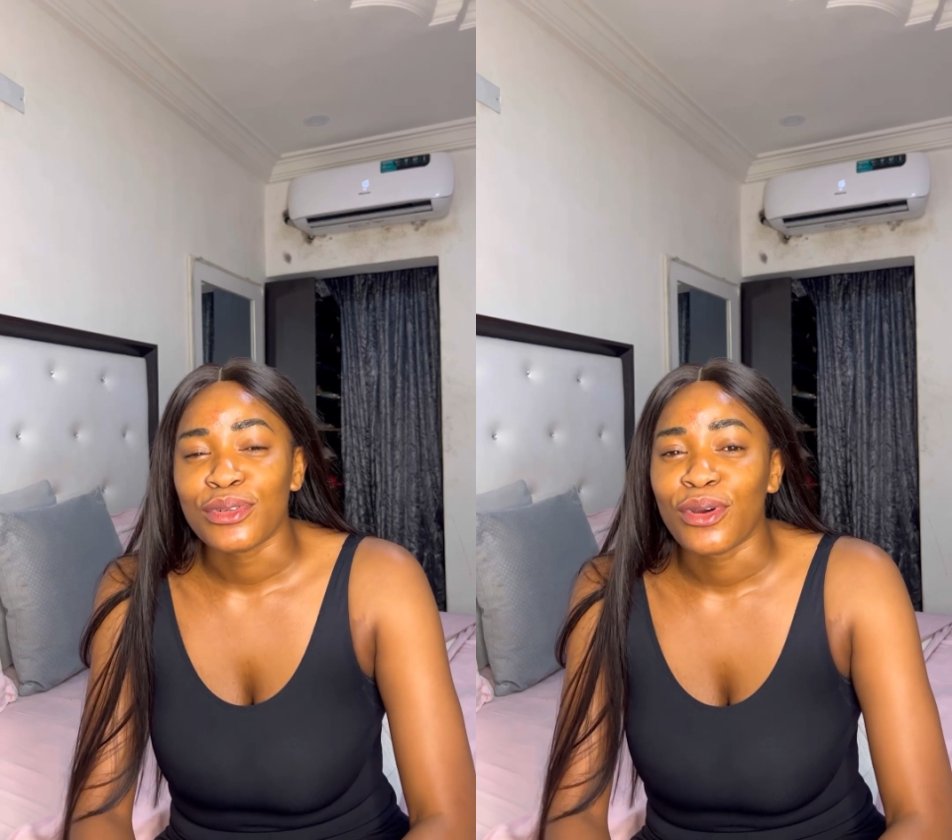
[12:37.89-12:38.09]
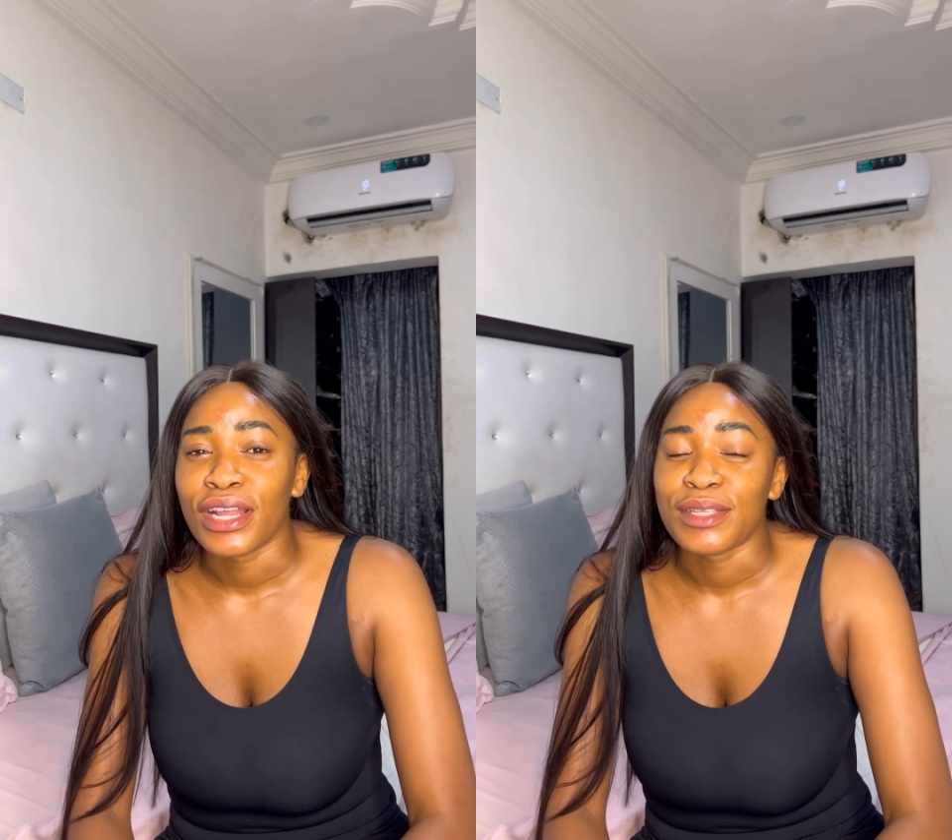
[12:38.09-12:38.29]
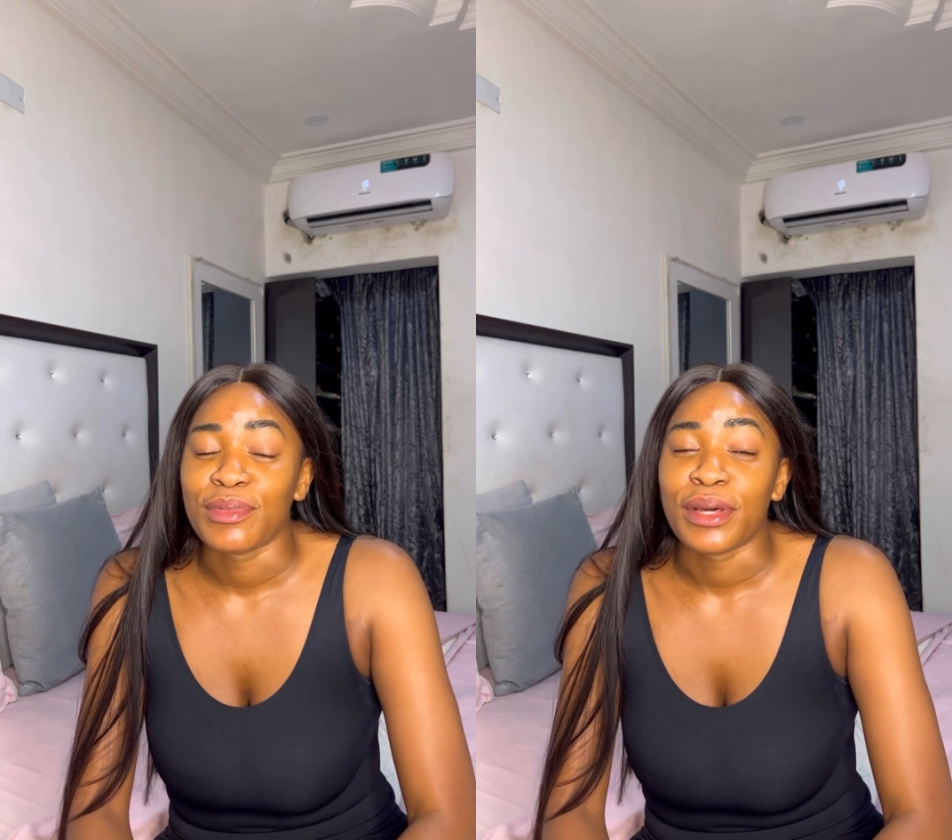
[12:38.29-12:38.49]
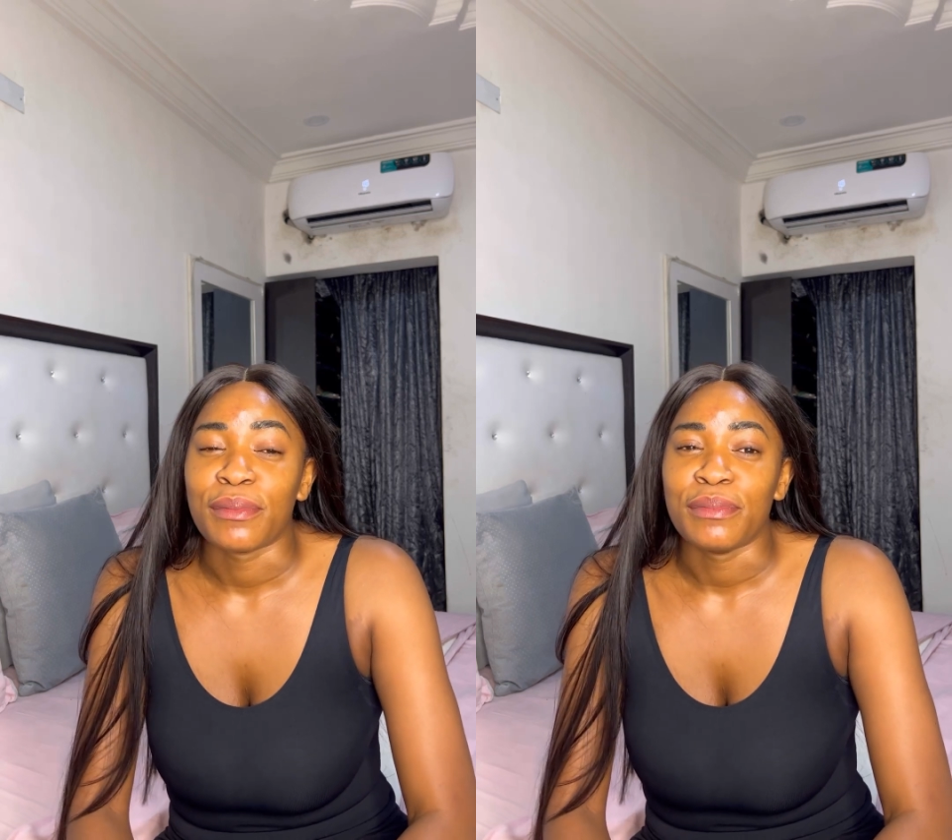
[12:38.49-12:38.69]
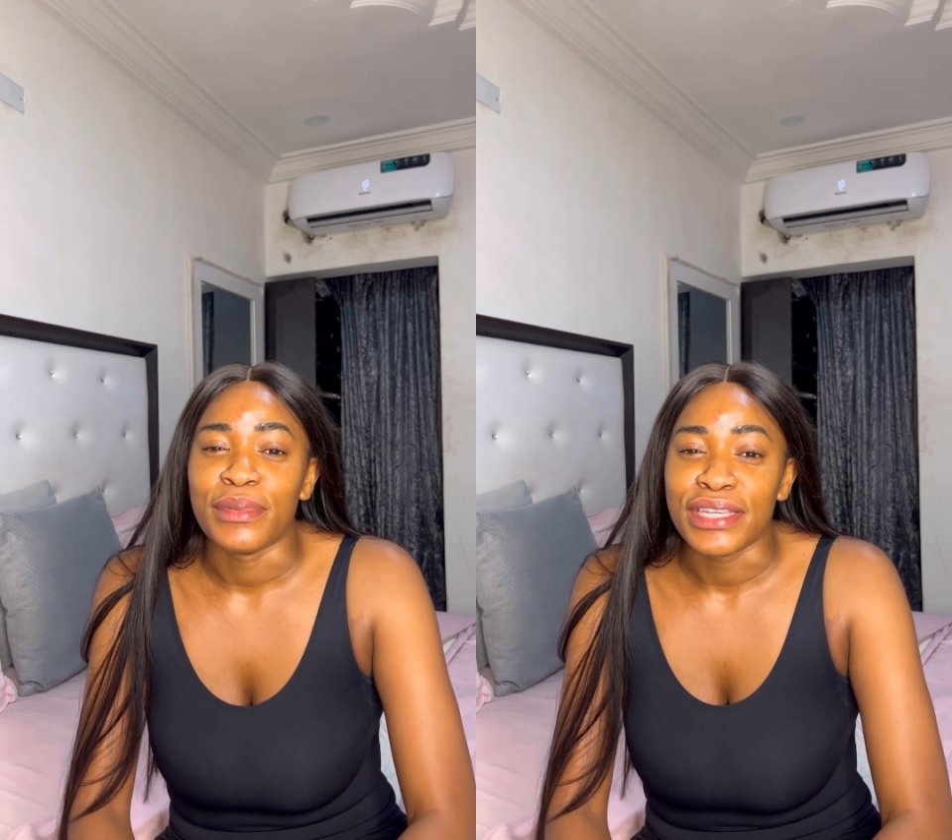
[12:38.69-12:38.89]
God has been
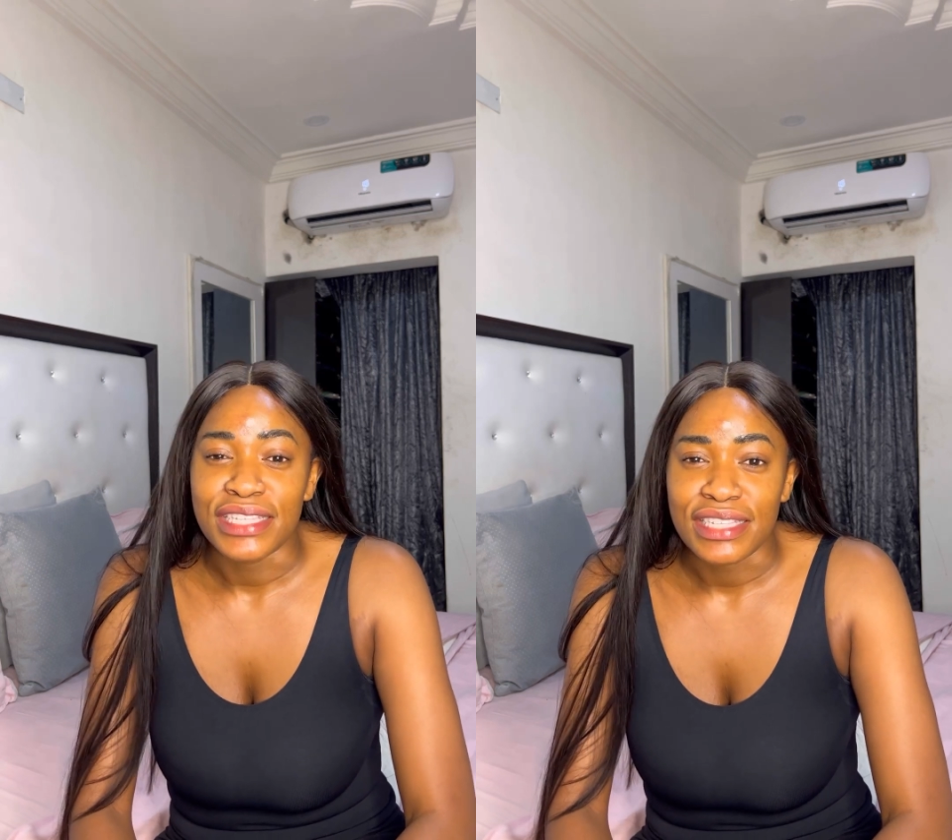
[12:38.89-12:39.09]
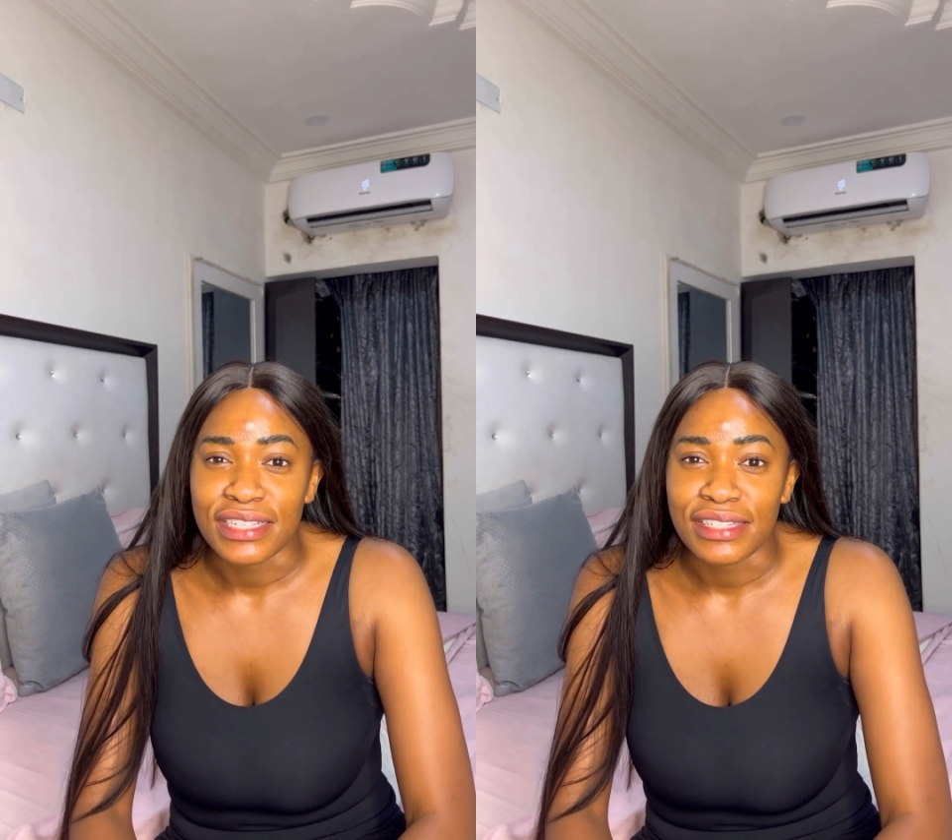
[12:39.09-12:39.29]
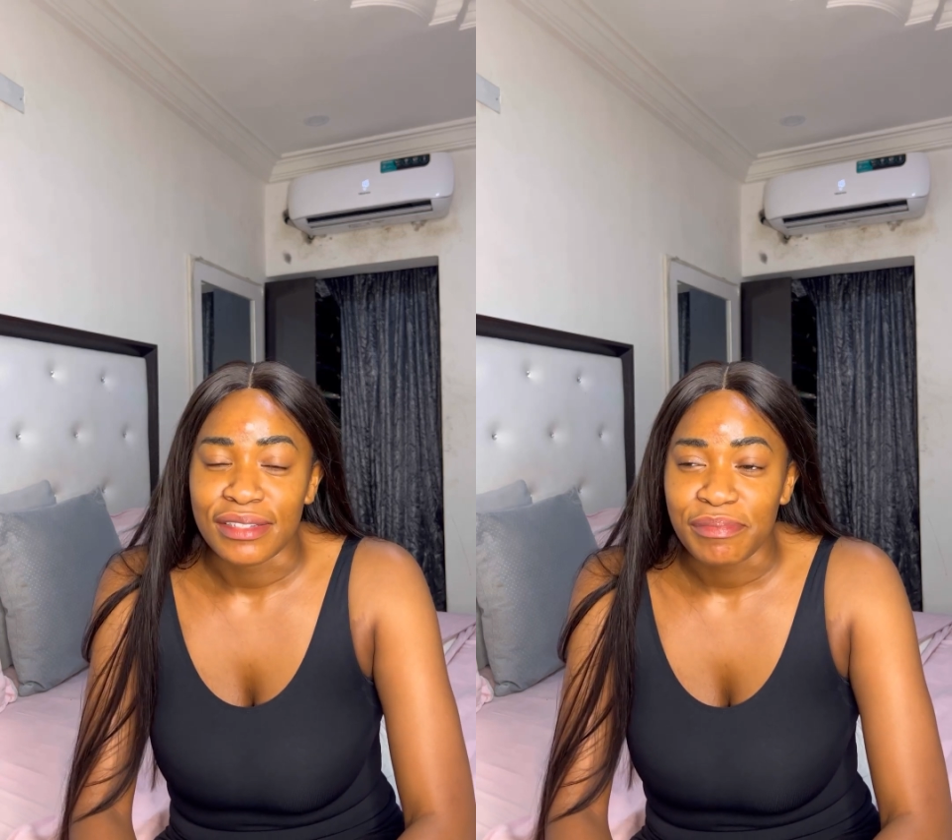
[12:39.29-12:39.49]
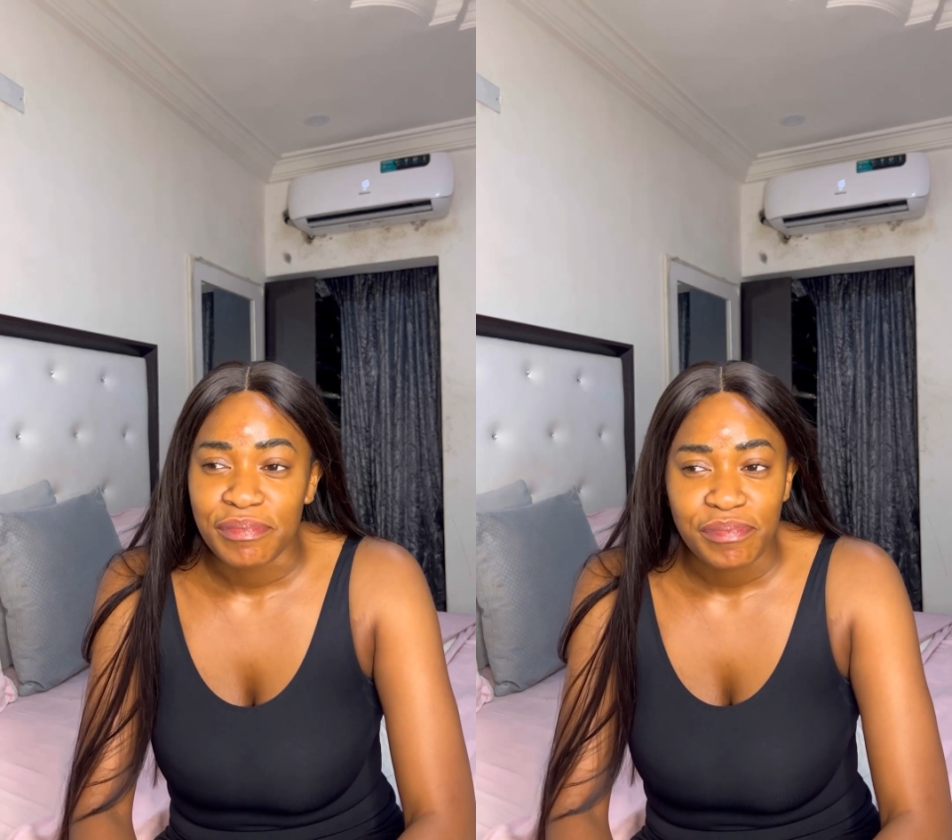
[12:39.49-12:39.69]
amazing.